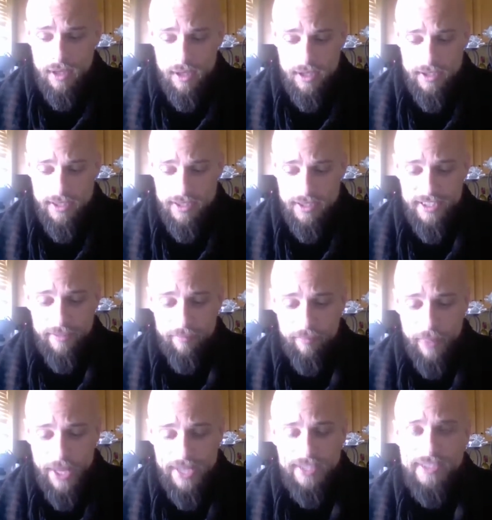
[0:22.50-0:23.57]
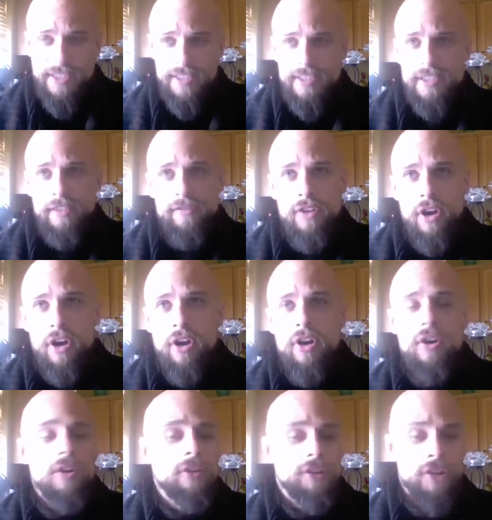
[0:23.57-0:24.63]
this is the basis of
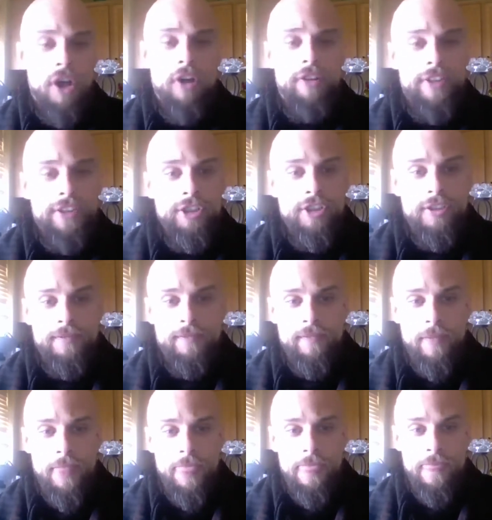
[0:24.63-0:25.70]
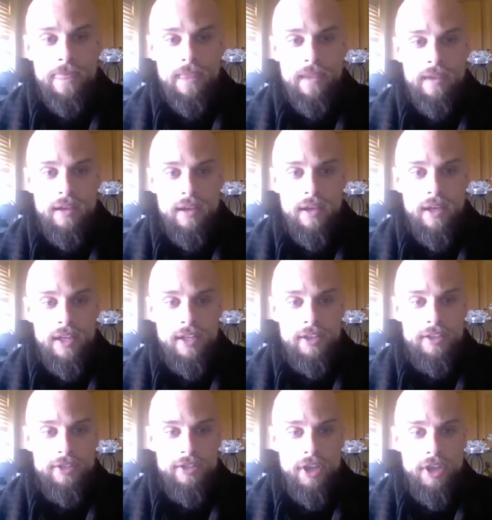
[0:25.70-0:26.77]
all knowledge,
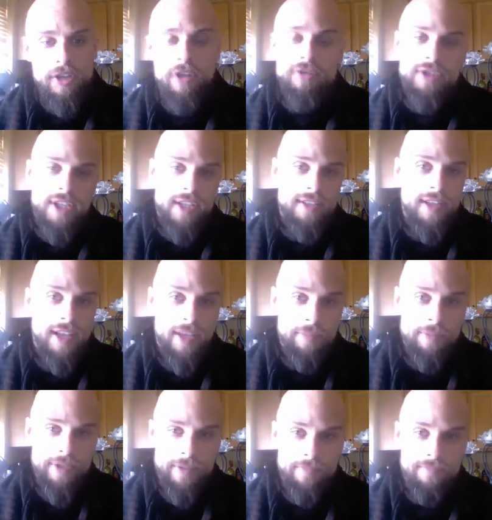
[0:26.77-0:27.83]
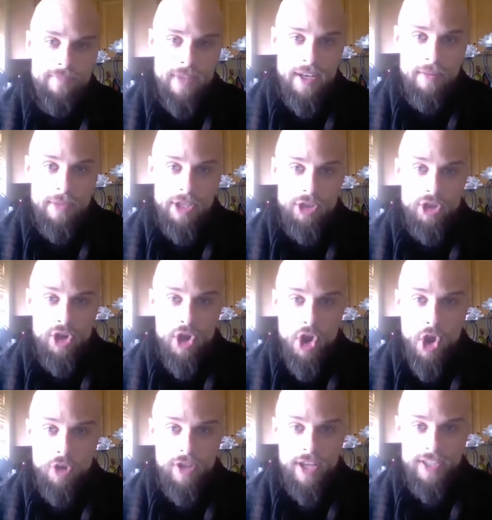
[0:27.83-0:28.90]
is note te ipsum. That means
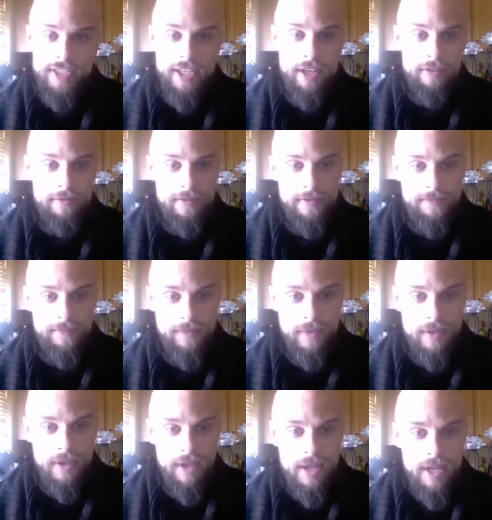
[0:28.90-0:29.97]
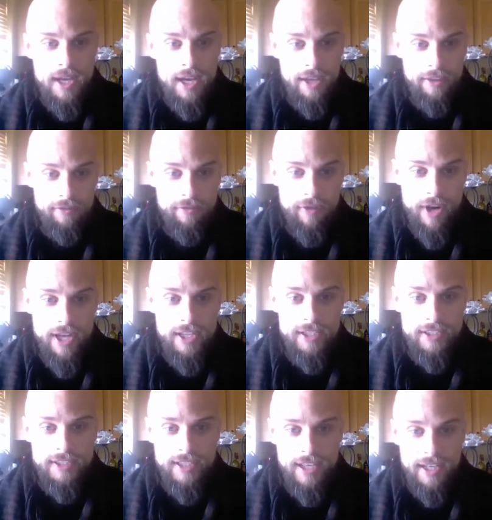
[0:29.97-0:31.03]
know thyself. And the
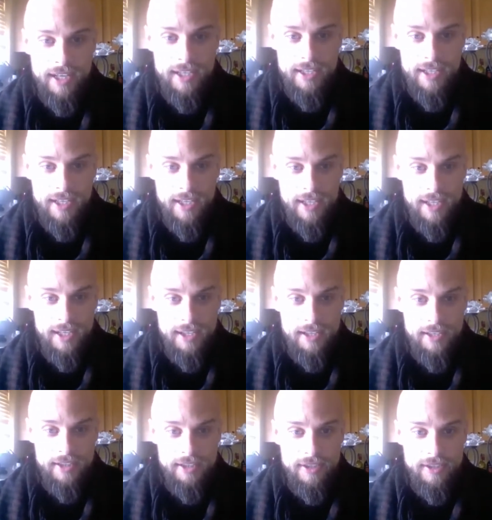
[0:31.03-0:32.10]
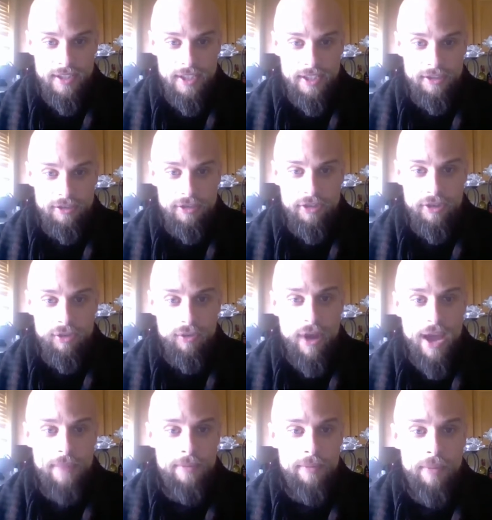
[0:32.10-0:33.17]
phrase that it is
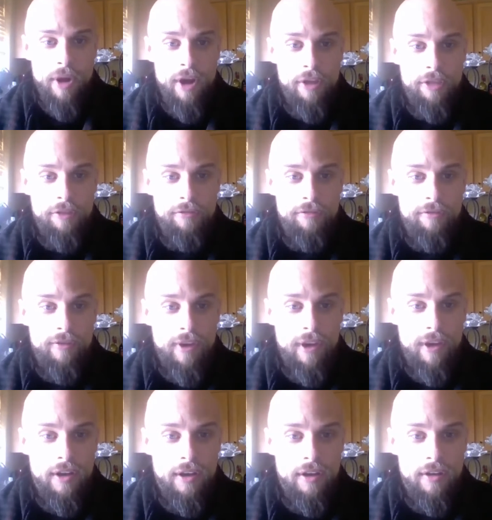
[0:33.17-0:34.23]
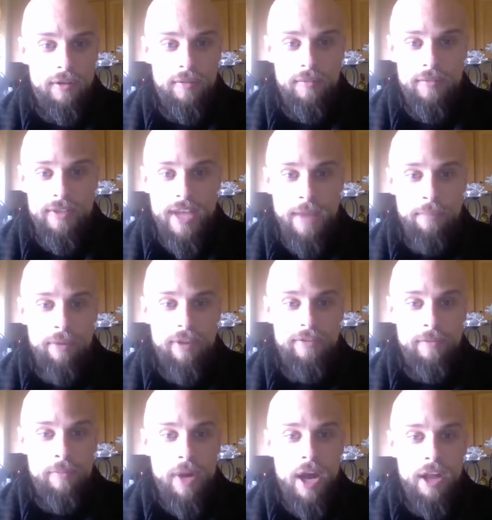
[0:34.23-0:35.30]
inscribed upon the temple of
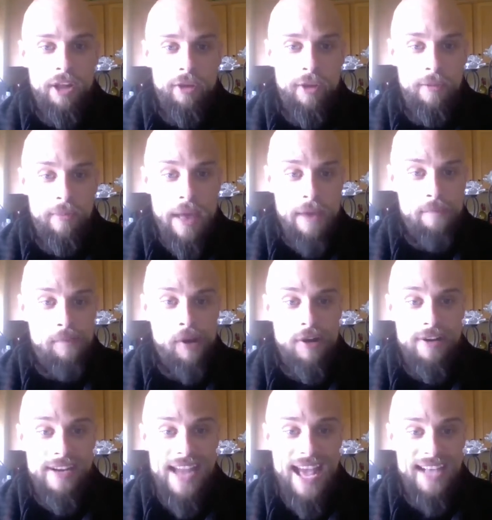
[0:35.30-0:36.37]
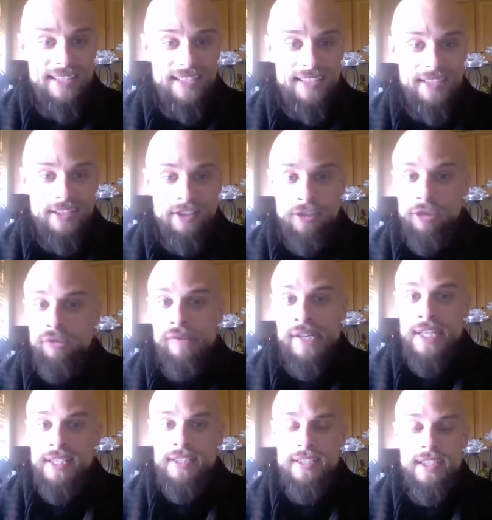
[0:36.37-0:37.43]
Apollo on Mount Parnassus in
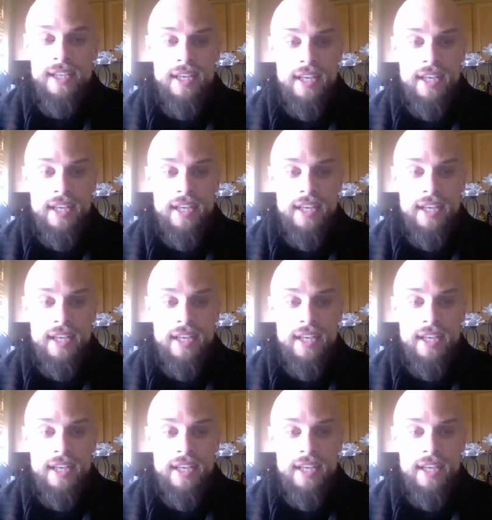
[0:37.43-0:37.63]
Greece